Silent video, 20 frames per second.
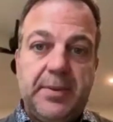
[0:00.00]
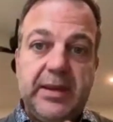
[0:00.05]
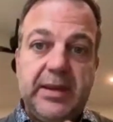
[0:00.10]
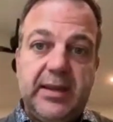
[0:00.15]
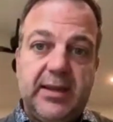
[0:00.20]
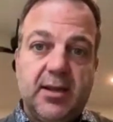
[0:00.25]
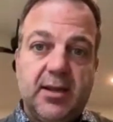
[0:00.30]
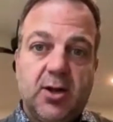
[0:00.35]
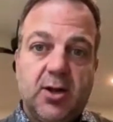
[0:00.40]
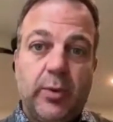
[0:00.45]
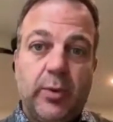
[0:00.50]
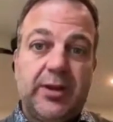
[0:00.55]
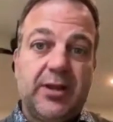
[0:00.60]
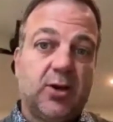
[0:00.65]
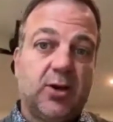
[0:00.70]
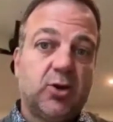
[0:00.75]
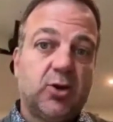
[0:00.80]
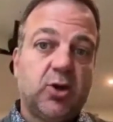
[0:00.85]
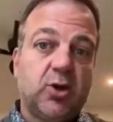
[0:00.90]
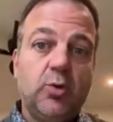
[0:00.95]
B, we
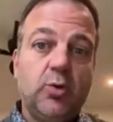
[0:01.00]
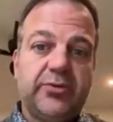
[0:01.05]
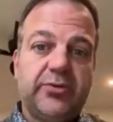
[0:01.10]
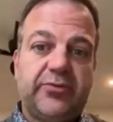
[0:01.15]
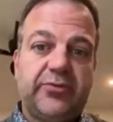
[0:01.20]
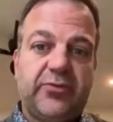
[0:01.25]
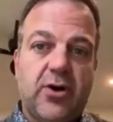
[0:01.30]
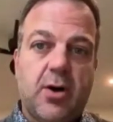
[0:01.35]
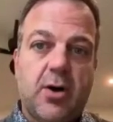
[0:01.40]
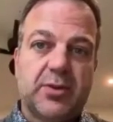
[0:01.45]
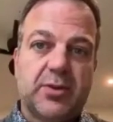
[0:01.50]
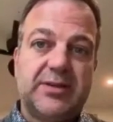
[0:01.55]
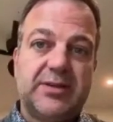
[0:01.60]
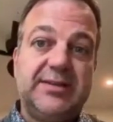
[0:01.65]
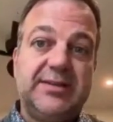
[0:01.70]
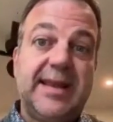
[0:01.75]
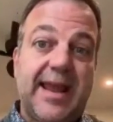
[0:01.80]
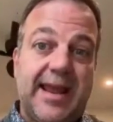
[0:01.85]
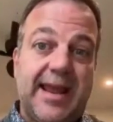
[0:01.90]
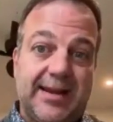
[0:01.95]
can load the farm
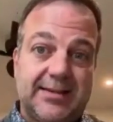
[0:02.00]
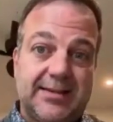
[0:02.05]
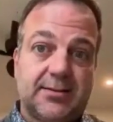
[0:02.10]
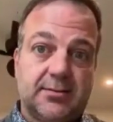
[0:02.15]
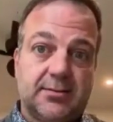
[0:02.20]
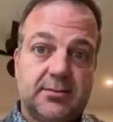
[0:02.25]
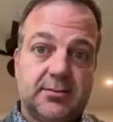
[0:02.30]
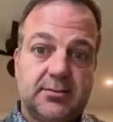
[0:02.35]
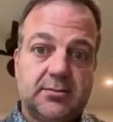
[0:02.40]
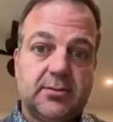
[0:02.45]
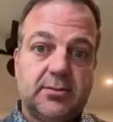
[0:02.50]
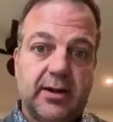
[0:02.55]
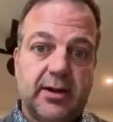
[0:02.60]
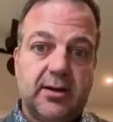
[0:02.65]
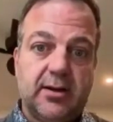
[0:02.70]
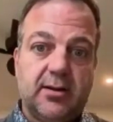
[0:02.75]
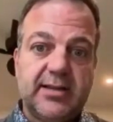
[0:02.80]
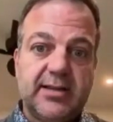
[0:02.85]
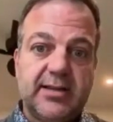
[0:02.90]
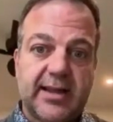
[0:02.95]
with debt,
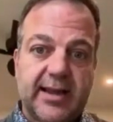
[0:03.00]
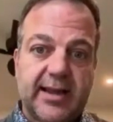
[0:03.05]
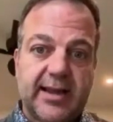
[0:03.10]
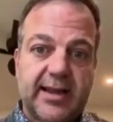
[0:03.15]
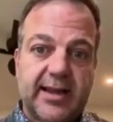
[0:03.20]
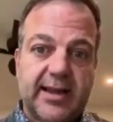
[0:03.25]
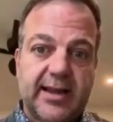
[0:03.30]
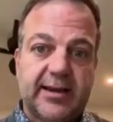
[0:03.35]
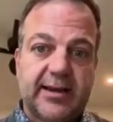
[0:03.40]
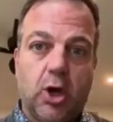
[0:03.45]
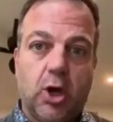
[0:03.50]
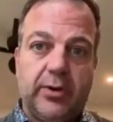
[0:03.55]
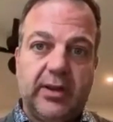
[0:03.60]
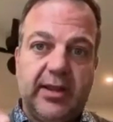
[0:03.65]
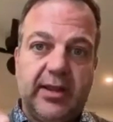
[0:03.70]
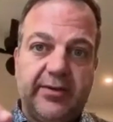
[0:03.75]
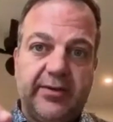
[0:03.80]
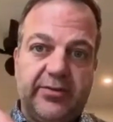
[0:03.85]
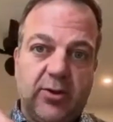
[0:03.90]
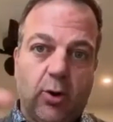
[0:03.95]
right? Take out a
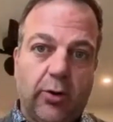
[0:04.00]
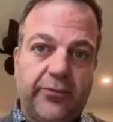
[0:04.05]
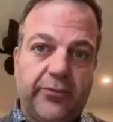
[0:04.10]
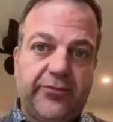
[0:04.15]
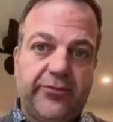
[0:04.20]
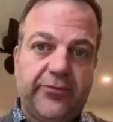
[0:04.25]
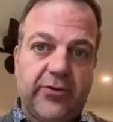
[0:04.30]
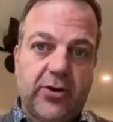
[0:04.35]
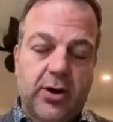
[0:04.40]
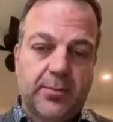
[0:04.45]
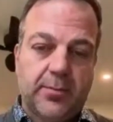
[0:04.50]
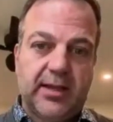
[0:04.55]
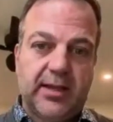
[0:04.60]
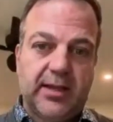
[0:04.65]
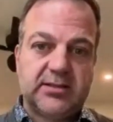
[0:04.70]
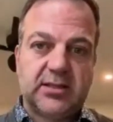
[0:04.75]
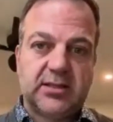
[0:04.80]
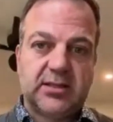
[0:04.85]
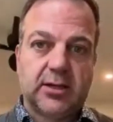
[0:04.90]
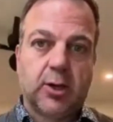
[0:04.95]
loan and give the off-farm
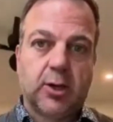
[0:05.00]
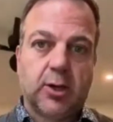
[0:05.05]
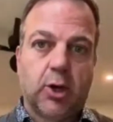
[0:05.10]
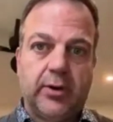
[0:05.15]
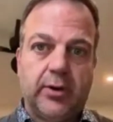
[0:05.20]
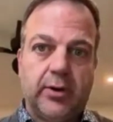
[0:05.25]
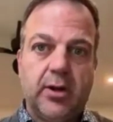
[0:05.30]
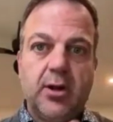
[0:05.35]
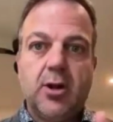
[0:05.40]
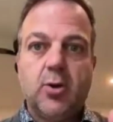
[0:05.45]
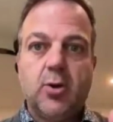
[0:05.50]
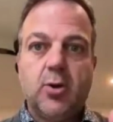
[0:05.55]
kids the loan,